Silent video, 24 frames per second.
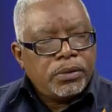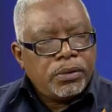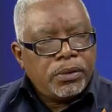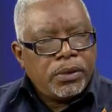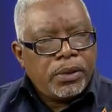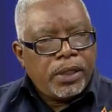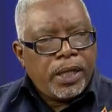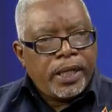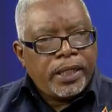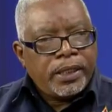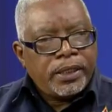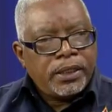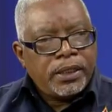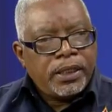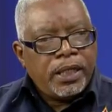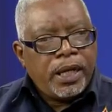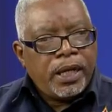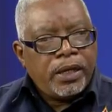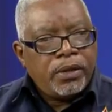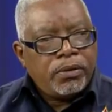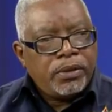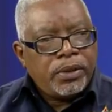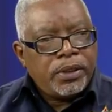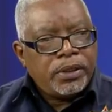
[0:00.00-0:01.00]
light the
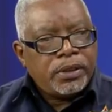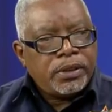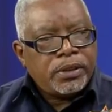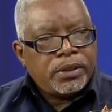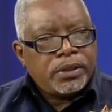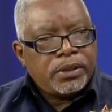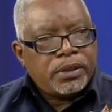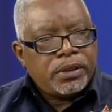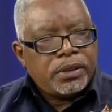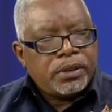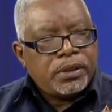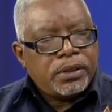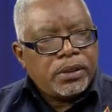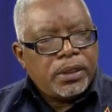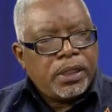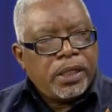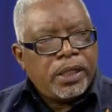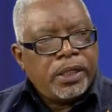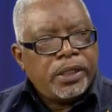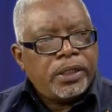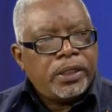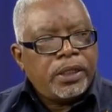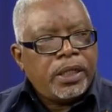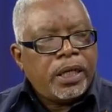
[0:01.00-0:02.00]
highways,
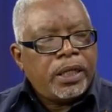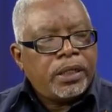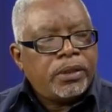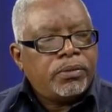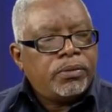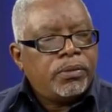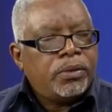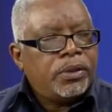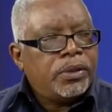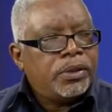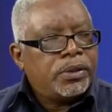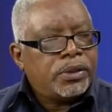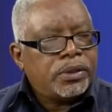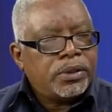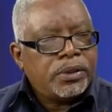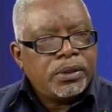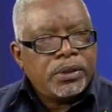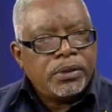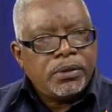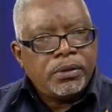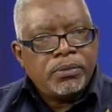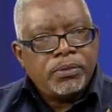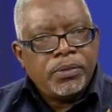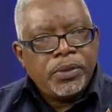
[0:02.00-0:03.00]
and that was
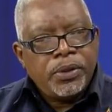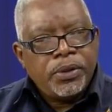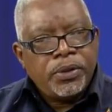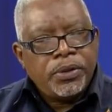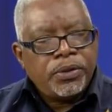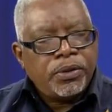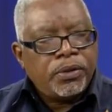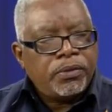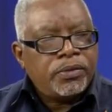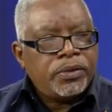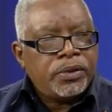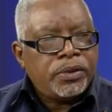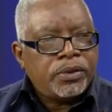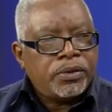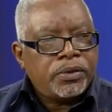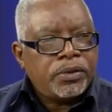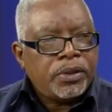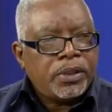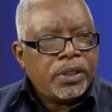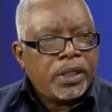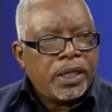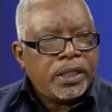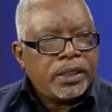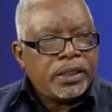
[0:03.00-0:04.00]
the birth of the
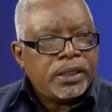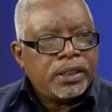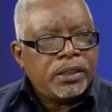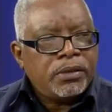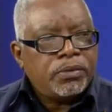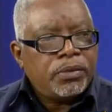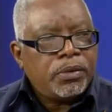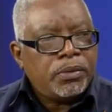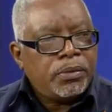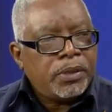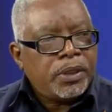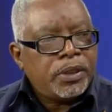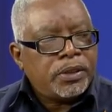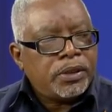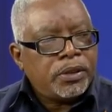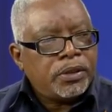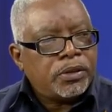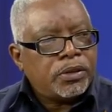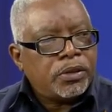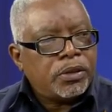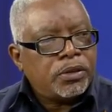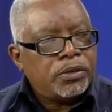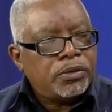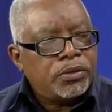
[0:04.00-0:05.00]
street lighting
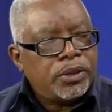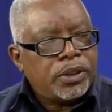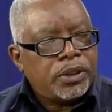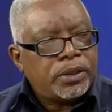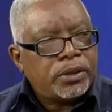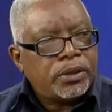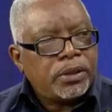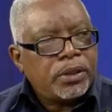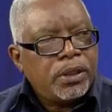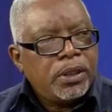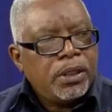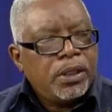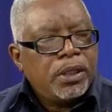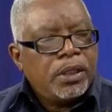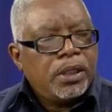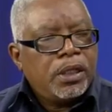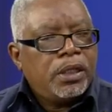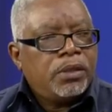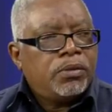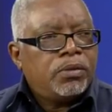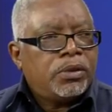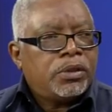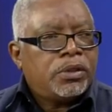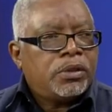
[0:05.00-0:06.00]
implementation unit.
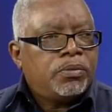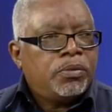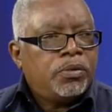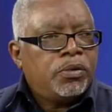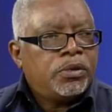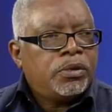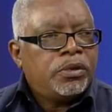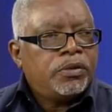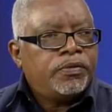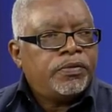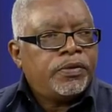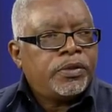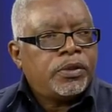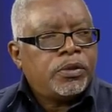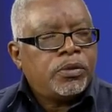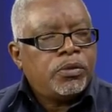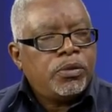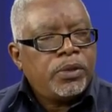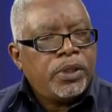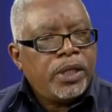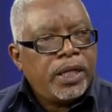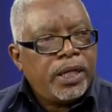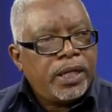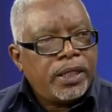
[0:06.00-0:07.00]
It was supposed to be for
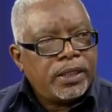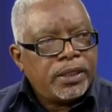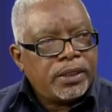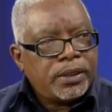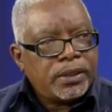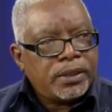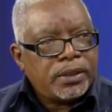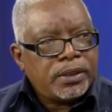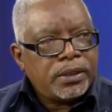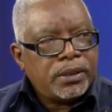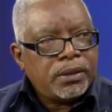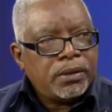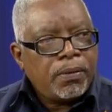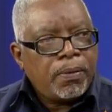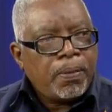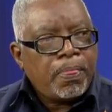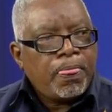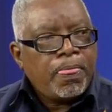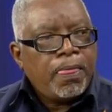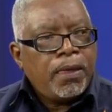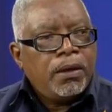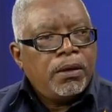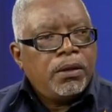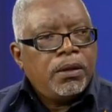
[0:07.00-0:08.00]
2 years.
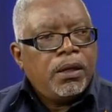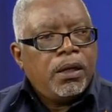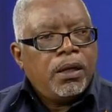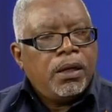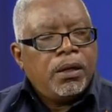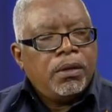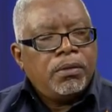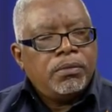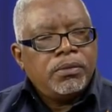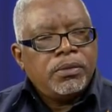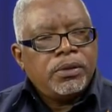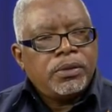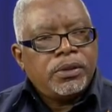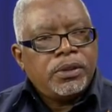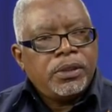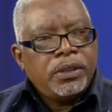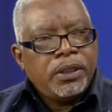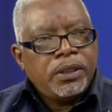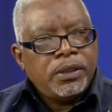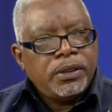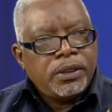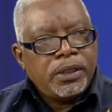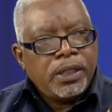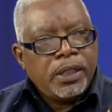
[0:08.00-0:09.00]

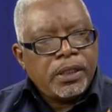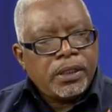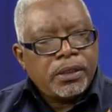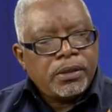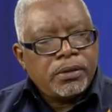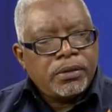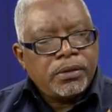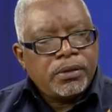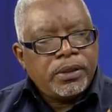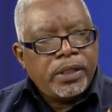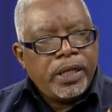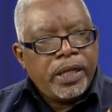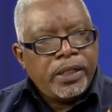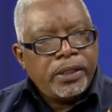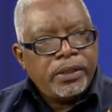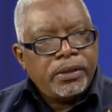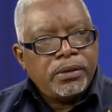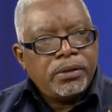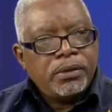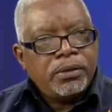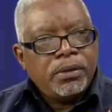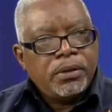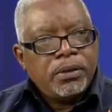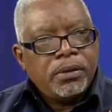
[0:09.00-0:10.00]
T&TEC
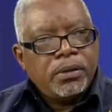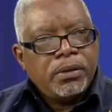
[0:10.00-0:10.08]
then